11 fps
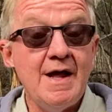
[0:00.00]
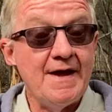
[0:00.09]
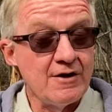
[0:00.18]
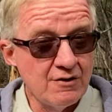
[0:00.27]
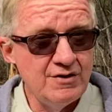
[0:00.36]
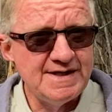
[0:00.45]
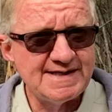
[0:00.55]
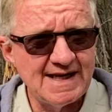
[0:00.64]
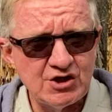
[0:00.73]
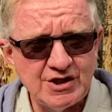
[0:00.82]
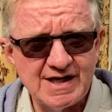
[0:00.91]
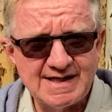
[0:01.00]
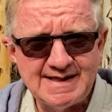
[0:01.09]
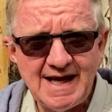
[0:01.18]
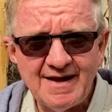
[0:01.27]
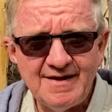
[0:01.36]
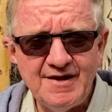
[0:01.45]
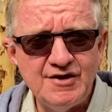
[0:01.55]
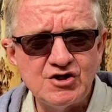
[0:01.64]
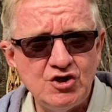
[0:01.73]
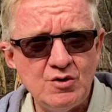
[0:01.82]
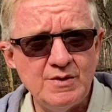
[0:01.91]
They grew to such an extent that the
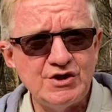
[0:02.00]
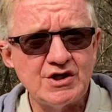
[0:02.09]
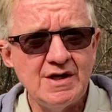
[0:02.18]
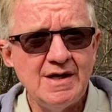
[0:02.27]
Jewish